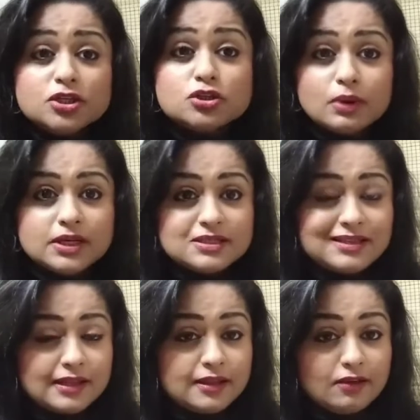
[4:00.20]
you to
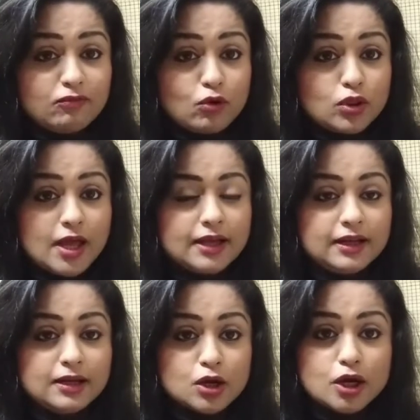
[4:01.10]
understand, therefore,
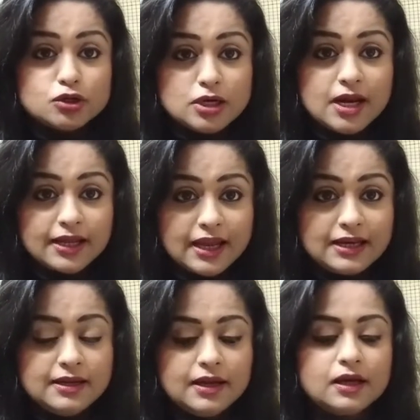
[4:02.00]
that in a country like
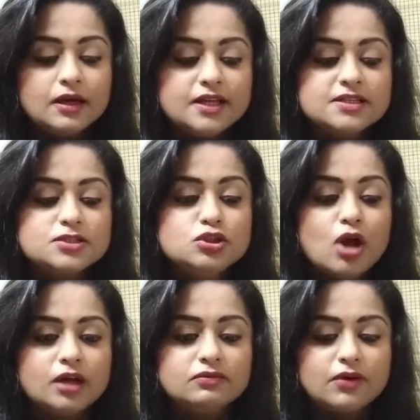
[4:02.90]
India, it is
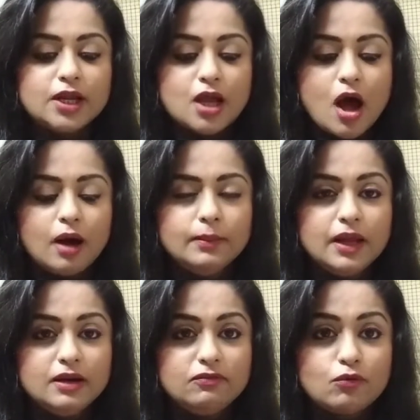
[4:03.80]
not very
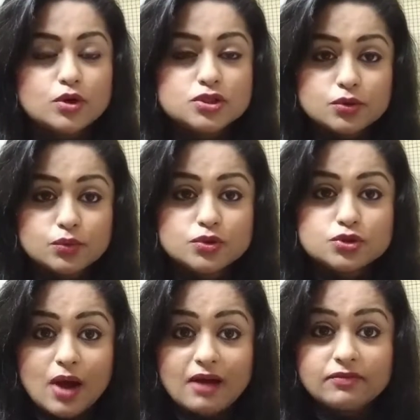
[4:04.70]
common for schools
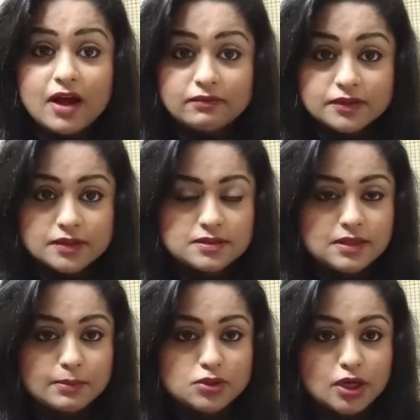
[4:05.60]
to have covered this
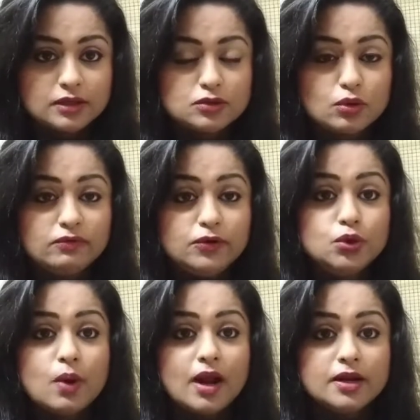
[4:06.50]
subject. So if
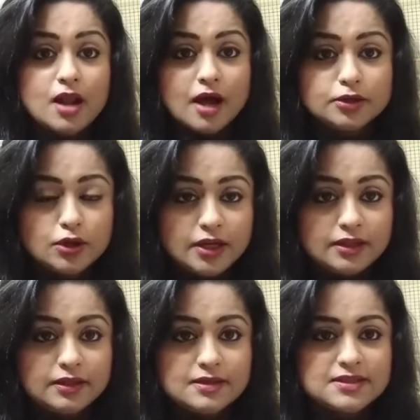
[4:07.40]
you are not good
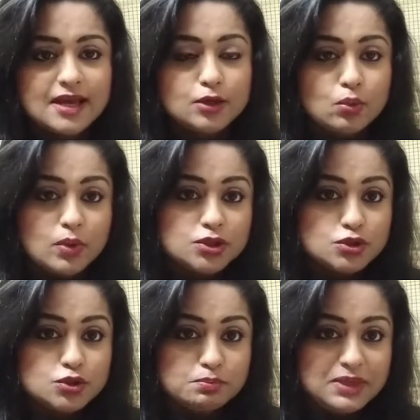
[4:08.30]
at this, I don't want you
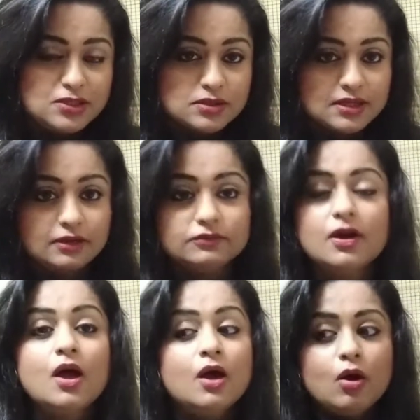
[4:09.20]
to beat yourself
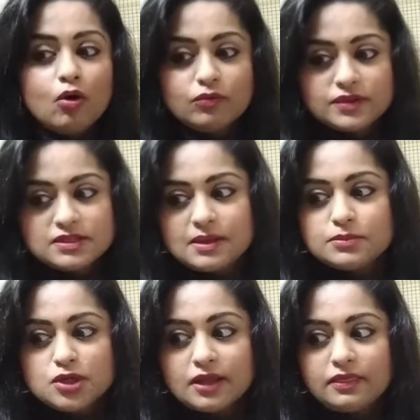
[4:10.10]
over the
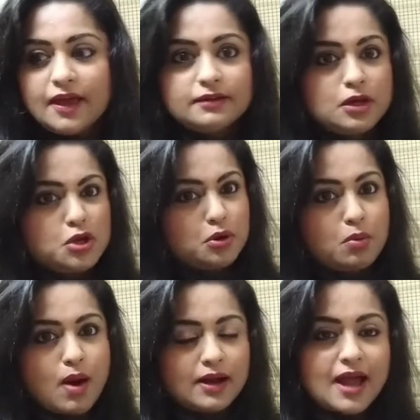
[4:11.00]
subject that, you know
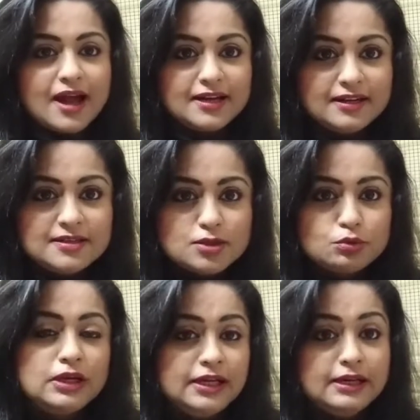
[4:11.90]
what, I didn't
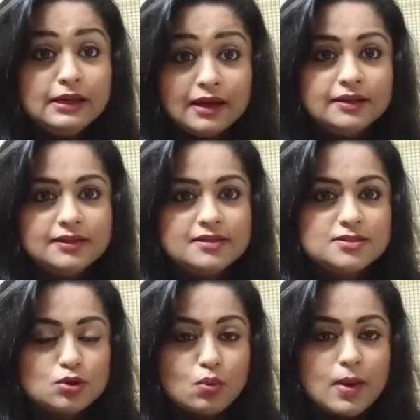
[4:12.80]
really learn
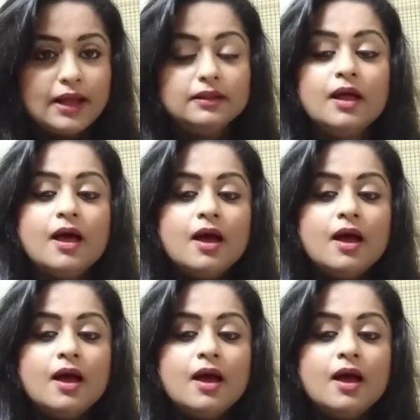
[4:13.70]
this so well.